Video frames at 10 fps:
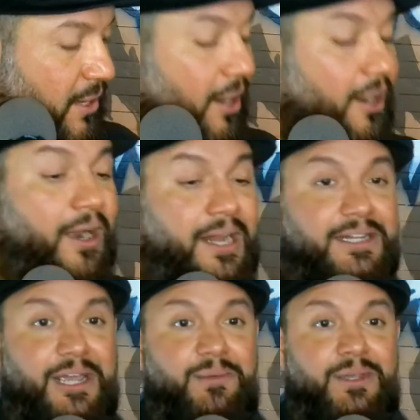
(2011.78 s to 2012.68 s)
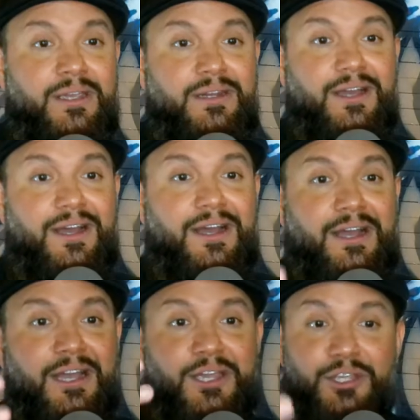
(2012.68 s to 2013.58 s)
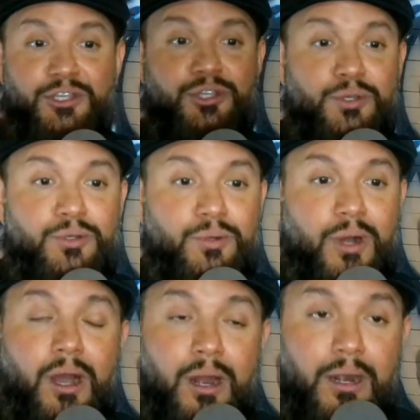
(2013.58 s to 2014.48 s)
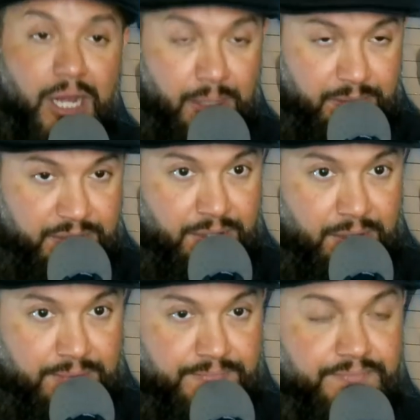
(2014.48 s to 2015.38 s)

All right, Damian. Uh, you are up, sir.